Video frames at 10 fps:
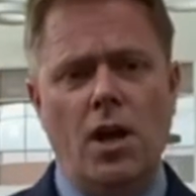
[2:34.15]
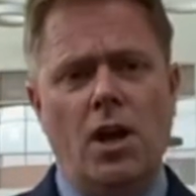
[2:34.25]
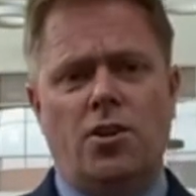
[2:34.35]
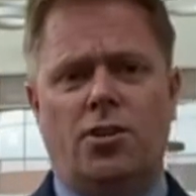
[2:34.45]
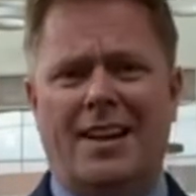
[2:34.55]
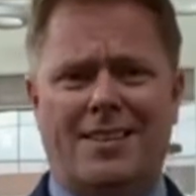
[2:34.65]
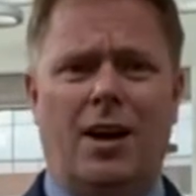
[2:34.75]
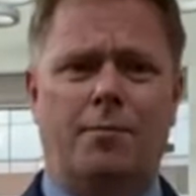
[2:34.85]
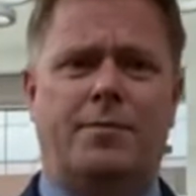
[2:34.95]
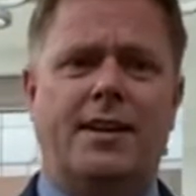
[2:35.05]
So that's an
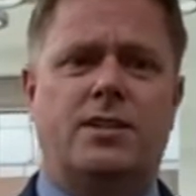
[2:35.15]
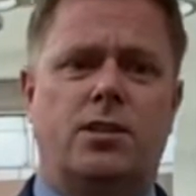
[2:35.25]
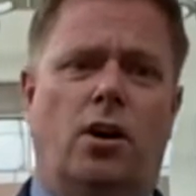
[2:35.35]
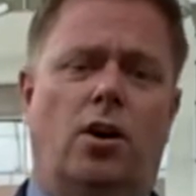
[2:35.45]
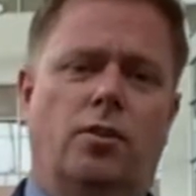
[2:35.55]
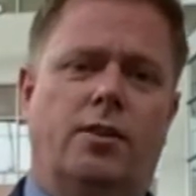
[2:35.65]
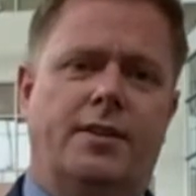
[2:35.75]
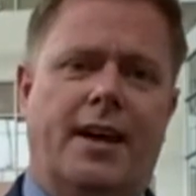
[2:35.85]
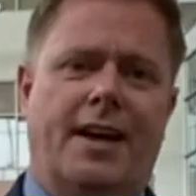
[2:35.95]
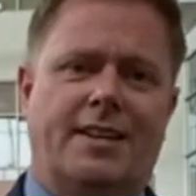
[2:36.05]
update on
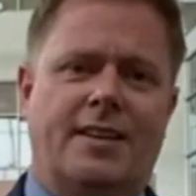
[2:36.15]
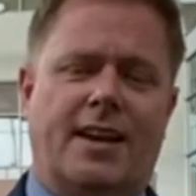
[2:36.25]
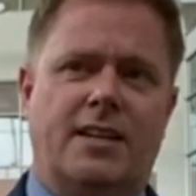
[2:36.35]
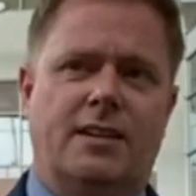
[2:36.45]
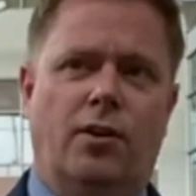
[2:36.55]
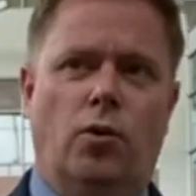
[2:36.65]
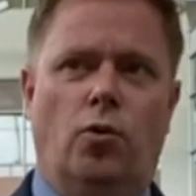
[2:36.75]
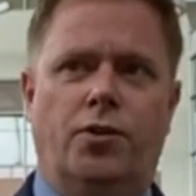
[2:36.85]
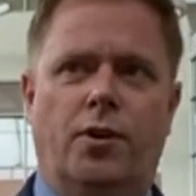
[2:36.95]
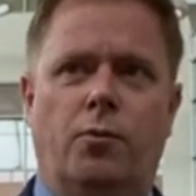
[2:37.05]
that executive
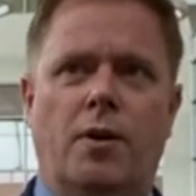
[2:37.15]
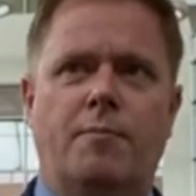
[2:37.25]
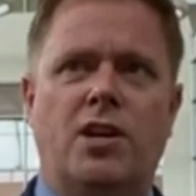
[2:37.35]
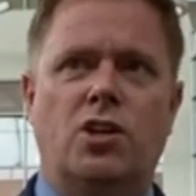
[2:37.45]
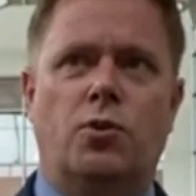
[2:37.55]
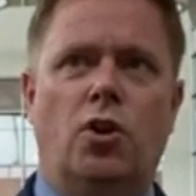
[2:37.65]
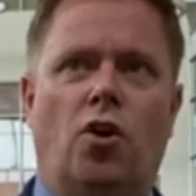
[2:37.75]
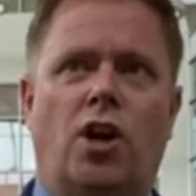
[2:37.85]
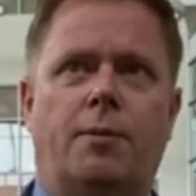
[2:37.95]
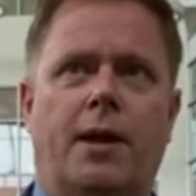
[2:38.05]
order. It means we're
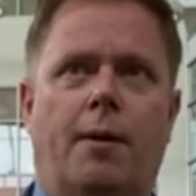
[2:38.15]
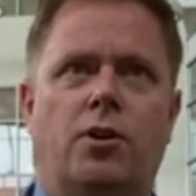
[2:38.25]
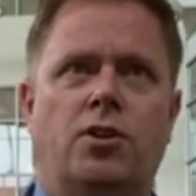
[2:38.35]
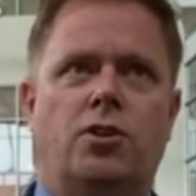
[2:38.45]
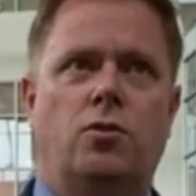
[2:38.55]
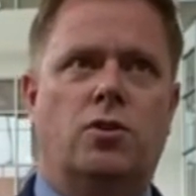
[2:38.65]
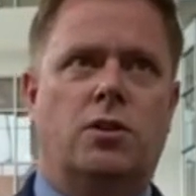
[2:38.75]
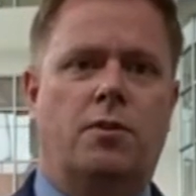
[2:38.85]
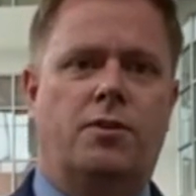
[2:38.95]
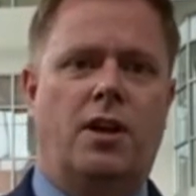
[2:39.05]
not going to be able to do
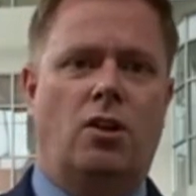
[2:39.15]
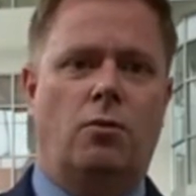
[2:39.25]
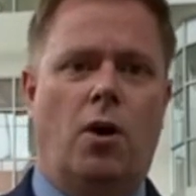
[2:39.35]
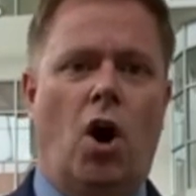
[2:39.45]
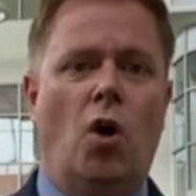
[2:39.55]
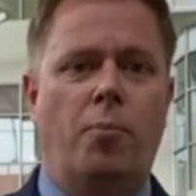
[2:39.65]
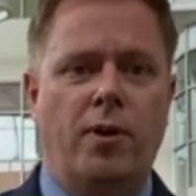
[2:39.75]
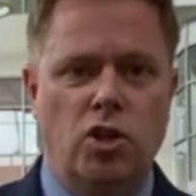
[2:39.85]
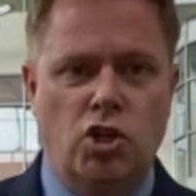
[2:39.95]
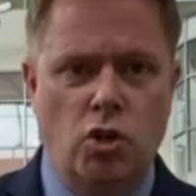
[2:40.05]
some of the things we were
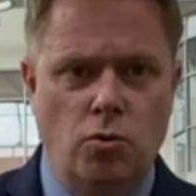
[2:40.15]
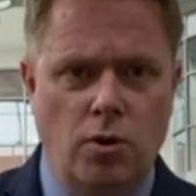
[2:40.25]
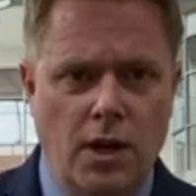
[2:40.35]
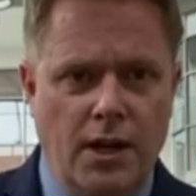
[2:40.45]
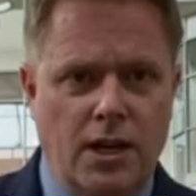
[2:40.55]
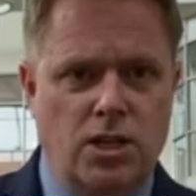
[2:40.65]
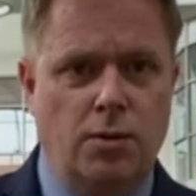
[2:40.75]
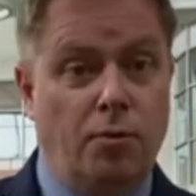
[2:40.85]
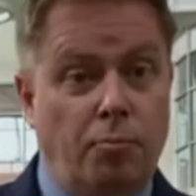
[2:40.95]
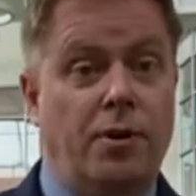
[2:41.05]
hoping to do in
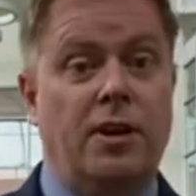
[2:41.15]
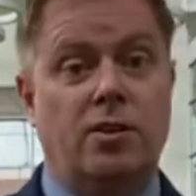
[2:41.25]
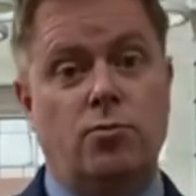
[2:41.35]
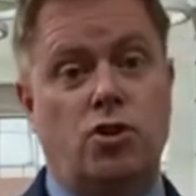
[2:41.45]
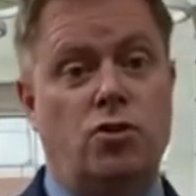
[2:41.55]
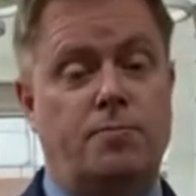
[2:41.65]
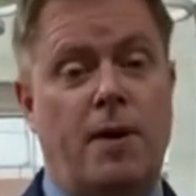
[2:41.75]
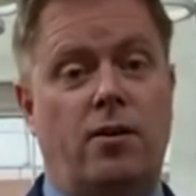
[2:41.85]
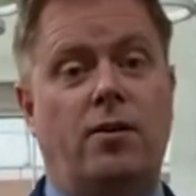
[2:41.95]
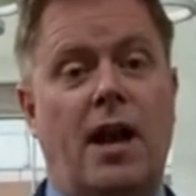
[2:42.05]
terms of bringing some students
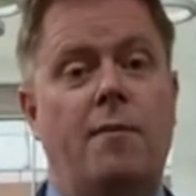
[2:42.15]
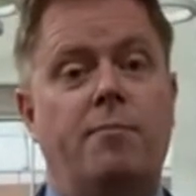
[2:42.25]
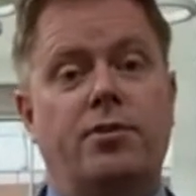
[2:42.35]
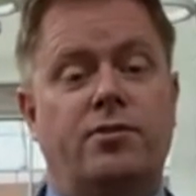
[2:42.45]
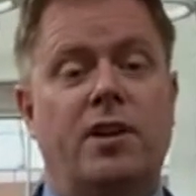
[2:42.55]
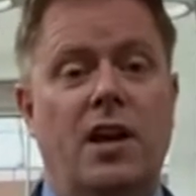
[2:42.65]
back on campus